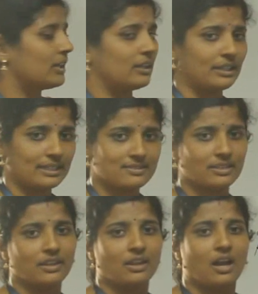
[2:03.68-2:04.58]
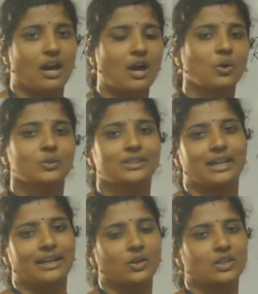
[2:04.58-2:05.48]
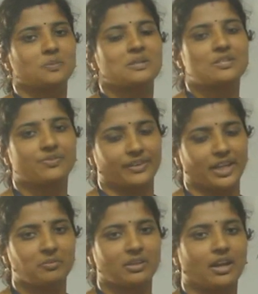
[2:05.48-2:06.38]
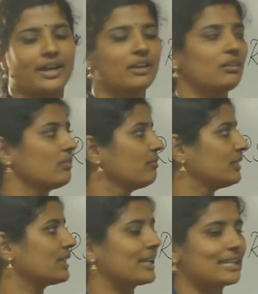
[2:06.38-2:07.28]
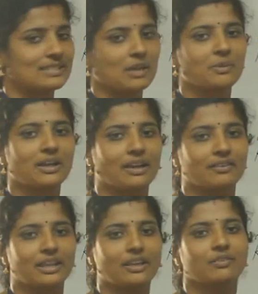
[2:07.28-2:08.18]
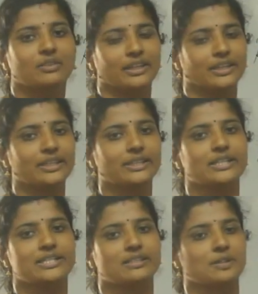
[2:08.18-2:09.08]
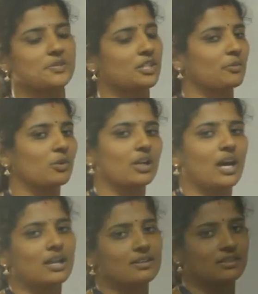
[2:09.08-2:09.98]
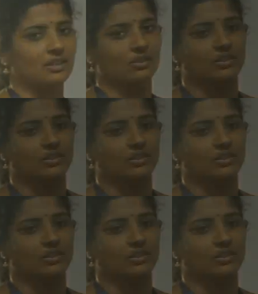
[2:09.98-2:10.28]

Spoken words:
let's see how the algorithm is framed, and with an example I will give a detailed description about RSA